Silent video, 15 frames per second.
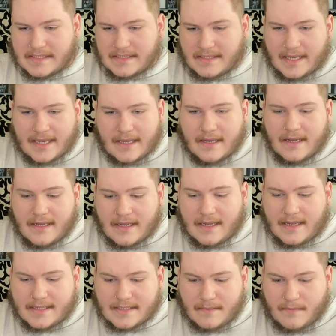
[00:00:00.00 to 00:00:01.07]
It's like,
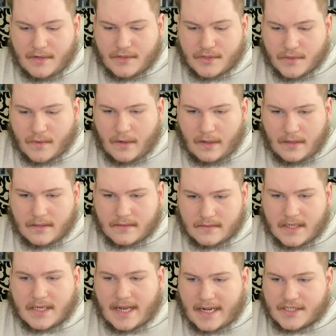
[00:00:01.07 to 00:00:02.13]
it's a mutual
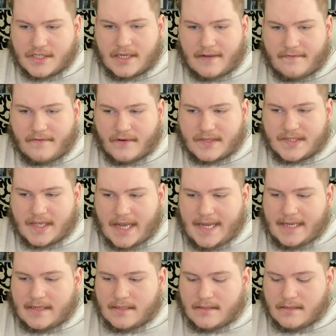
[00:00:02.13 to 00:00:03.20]
connection at first
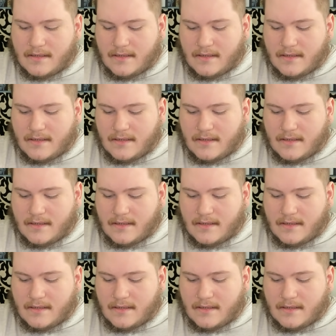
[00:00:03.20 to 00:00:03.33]
sight.